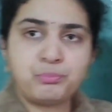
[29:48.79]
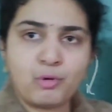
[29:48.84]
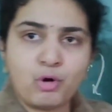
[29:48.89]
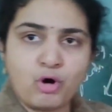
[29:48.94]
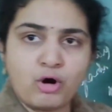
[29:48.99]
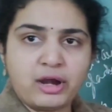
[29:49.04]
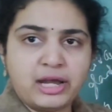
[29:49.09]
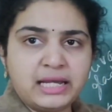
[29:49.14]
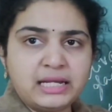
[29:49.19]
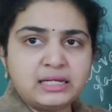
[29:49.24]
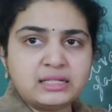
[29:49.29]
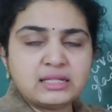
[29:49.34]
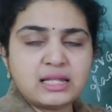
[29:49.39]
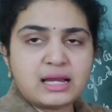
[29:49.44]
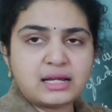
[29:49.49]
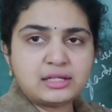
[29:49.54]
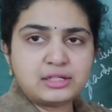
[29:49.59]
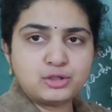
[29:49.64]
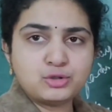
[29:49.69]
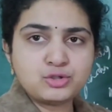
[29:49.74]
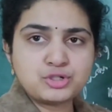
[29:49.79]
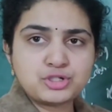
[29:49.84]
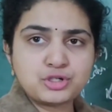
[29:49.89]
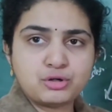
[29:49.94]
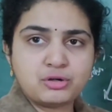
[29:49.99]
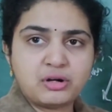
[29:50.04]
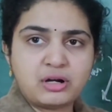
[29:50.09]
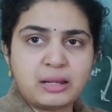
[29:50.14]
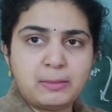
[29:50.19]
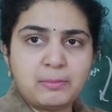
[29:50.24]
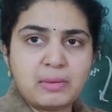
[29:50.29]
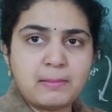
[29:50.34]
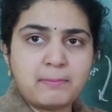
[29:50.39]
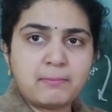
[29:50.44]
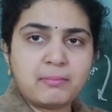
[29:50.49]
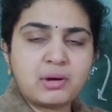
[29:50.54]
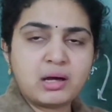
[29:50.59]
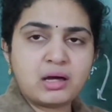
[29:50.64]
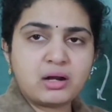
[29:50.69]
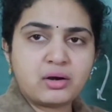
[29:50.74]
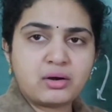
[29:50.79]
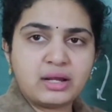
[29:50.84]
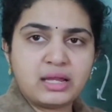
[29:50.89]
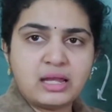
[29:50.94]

point that you should remember